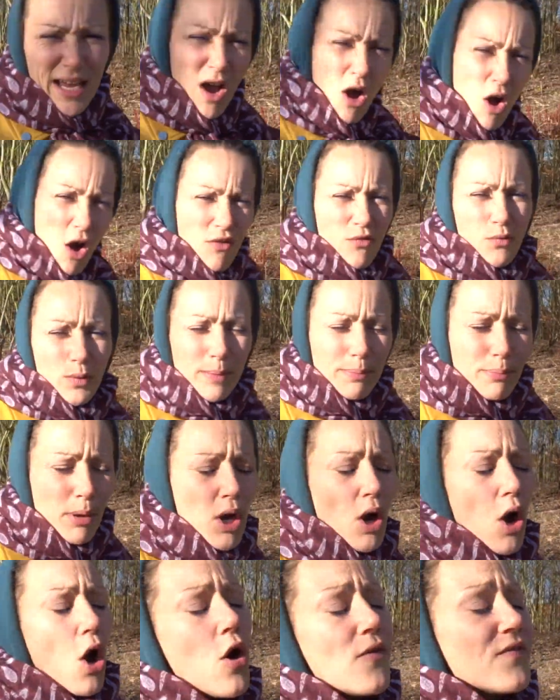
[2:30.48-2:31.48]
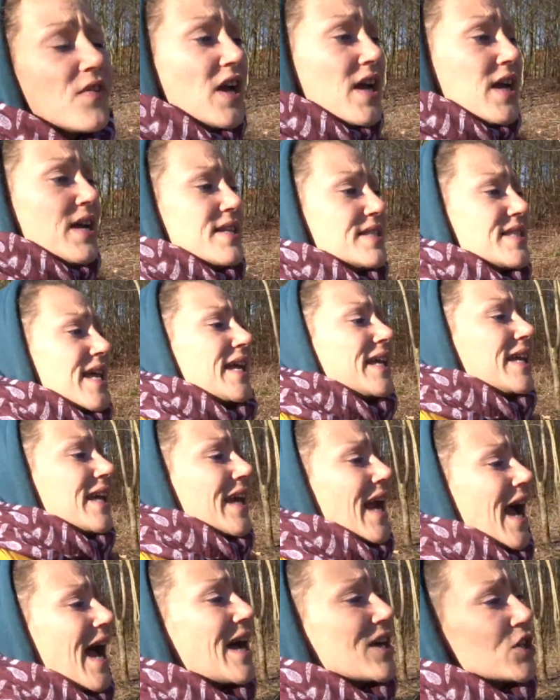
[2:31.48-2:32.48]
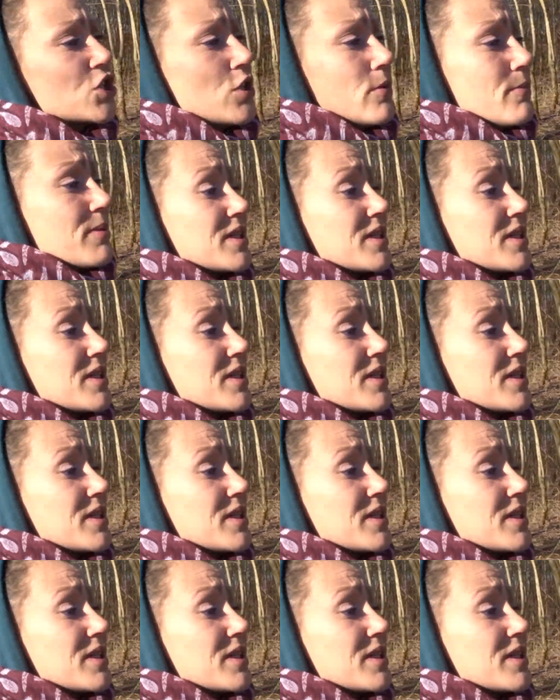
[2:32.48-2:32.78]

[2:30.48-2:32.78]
it off we put off taking action